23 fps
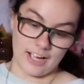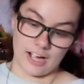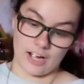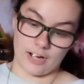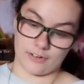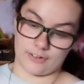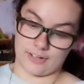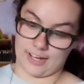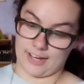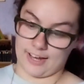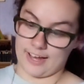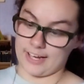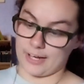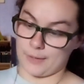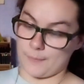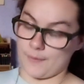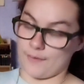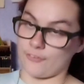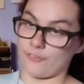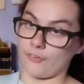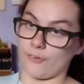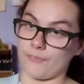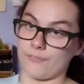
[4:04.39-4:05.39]
Okay,
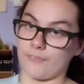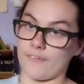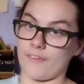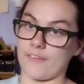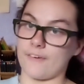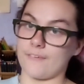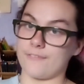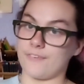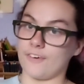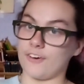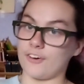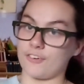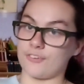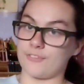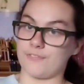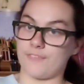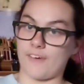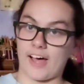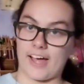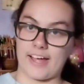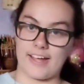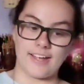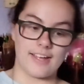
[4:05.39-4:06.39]
anyway, so for their first
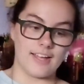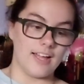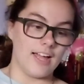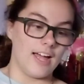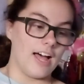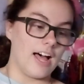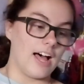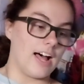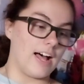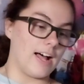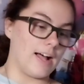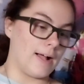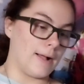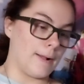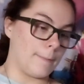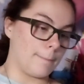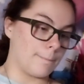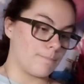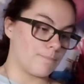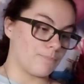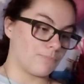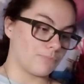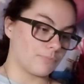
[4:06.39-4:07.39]
fight,
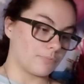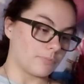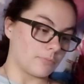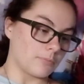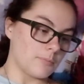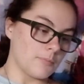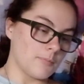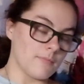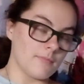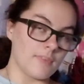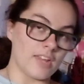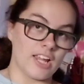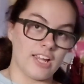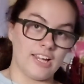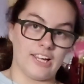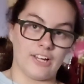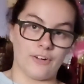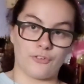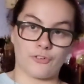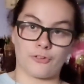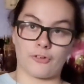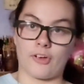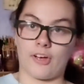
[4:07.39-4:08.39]

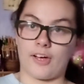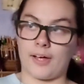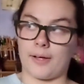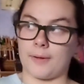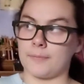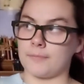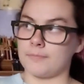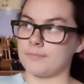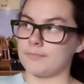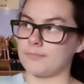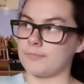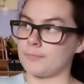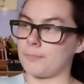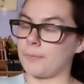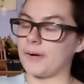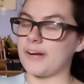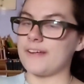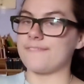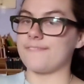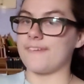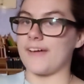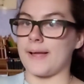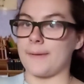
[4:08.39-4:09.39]
it was
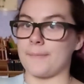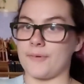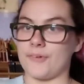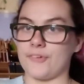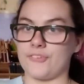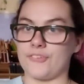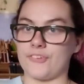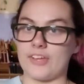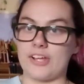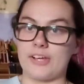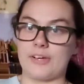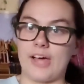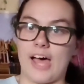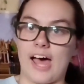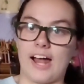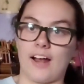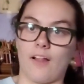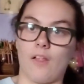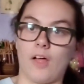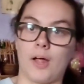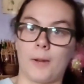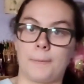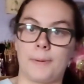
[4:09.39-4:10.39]
pretty famous. It had
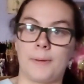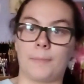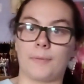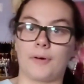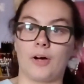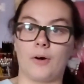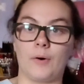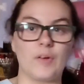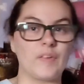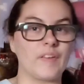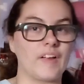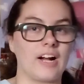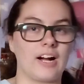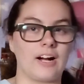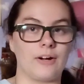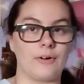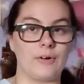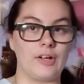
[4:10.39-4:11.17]
a lot of people going there.